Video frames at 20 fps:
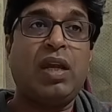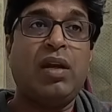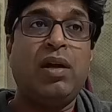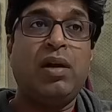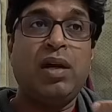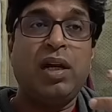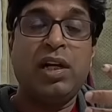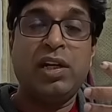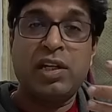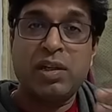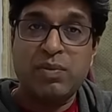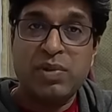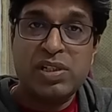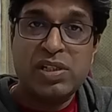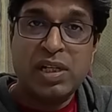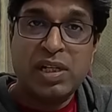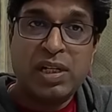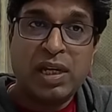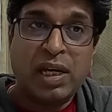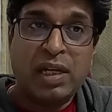
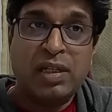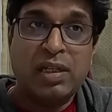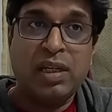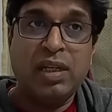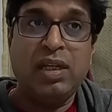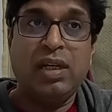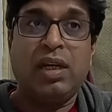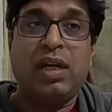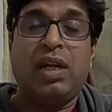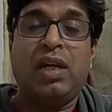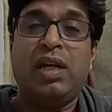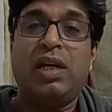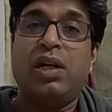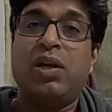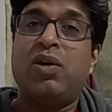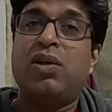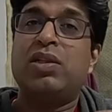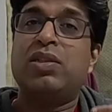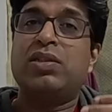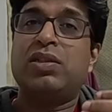intermediate acting, and it
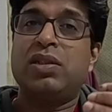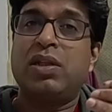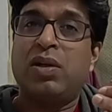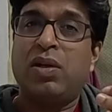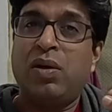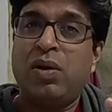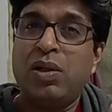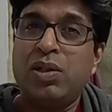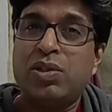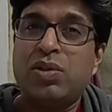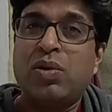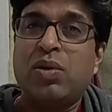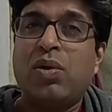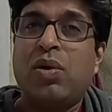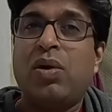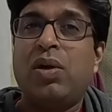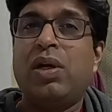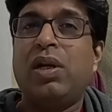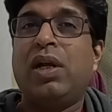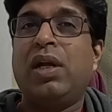has also
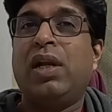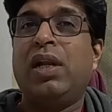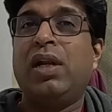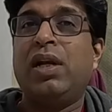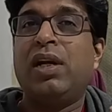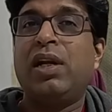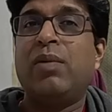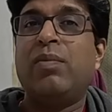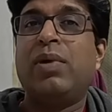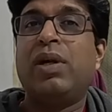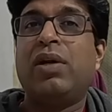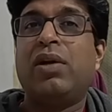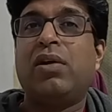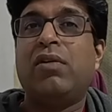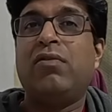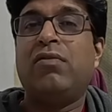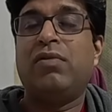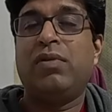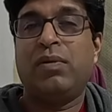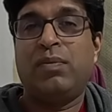got a little bit
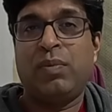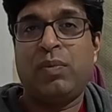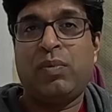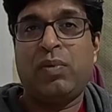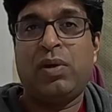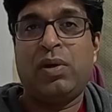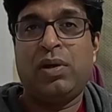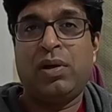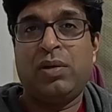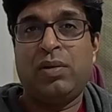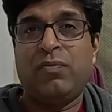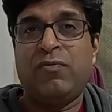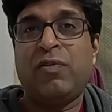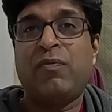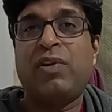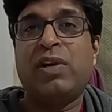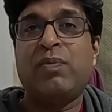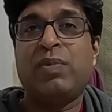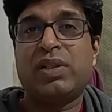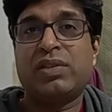of
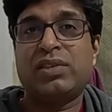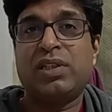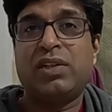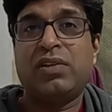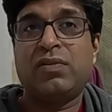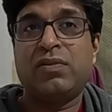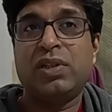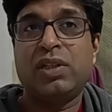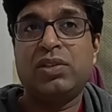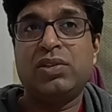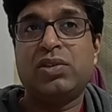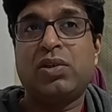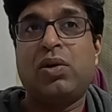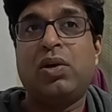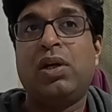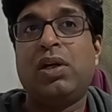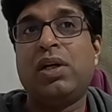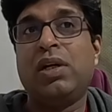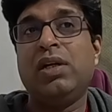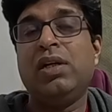50% of the
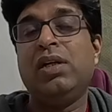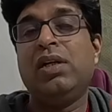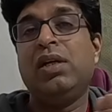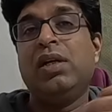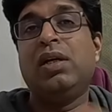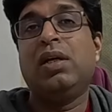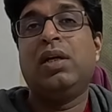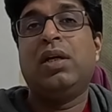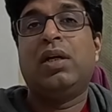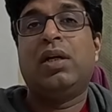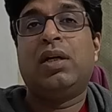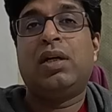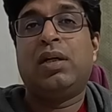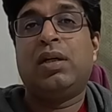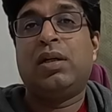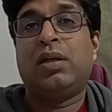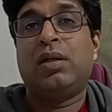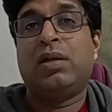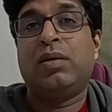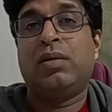salt and
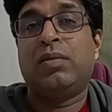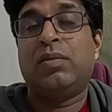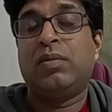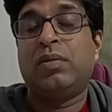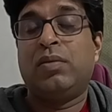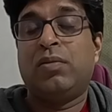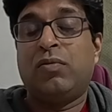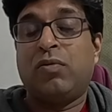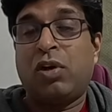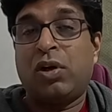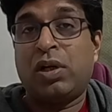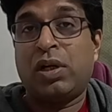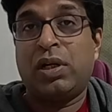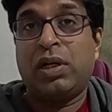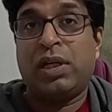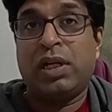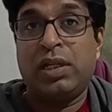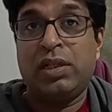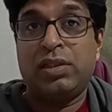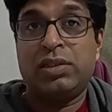water
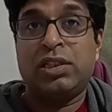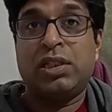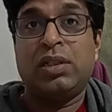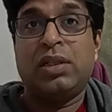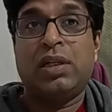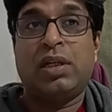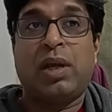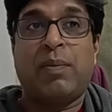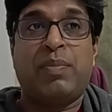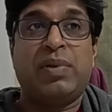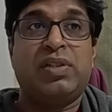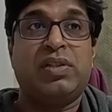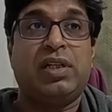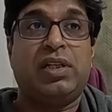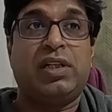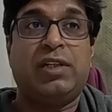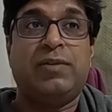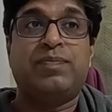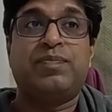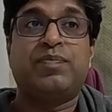retention capacity.